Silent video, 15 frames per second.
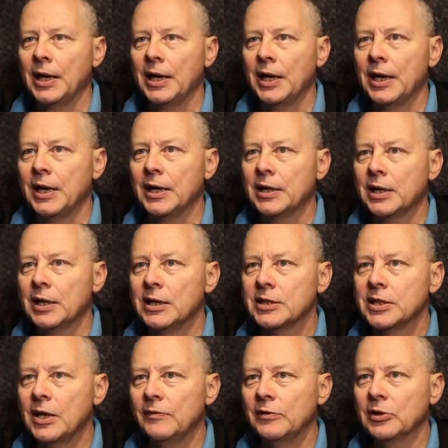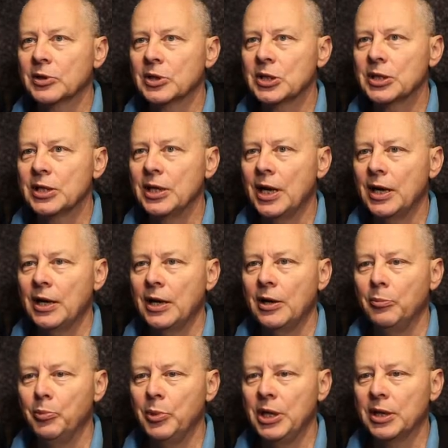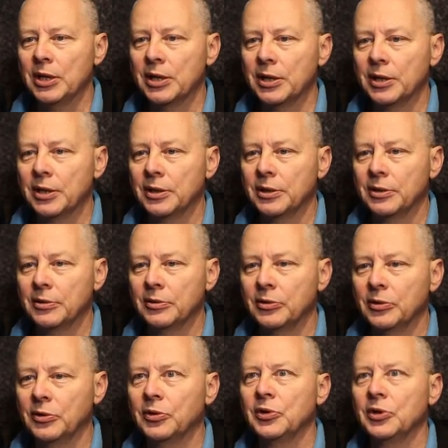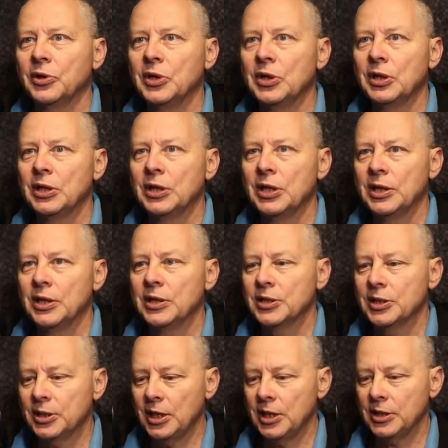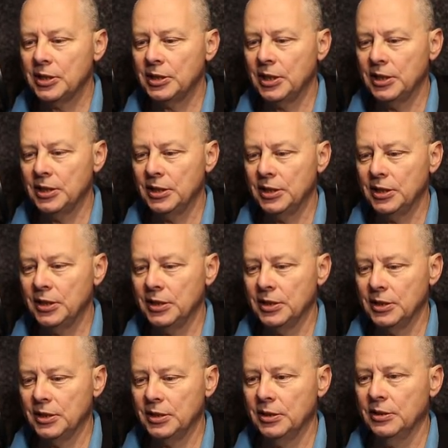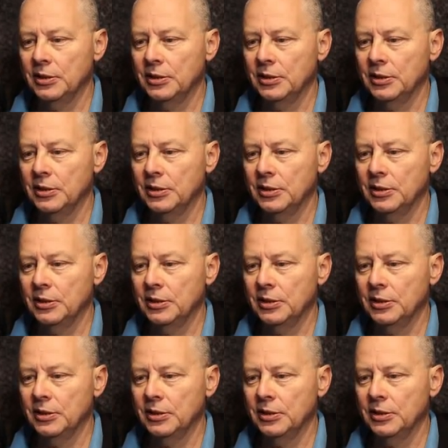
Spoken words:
And let's have a look to see how big this test data is.